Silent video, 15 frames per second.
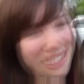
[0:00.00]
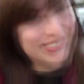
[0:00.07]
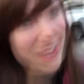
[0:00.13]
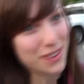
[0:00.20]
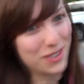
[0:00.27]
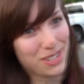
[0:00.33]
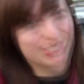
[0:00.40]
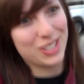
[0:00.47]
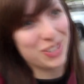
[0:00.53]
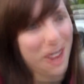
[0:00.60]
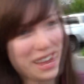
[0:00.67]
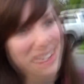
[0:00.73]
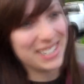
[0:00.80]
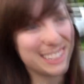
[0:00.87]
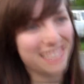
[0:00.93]
so I was just
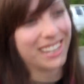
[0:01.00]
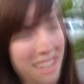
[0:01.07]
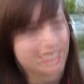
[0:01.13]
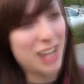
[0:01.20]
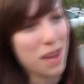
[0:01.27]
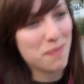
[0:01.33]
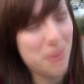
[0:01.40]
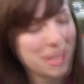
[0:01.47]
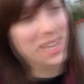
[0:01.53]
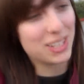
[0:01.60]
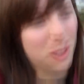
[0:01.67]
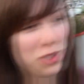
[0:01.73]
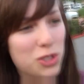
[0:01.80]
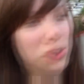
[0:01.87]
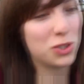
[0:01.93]
trying to like not be
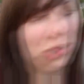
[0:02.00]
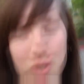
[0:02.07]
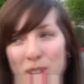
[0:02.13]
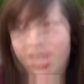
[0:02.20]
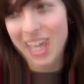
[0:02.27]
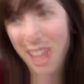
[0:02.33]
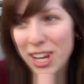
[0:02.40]
as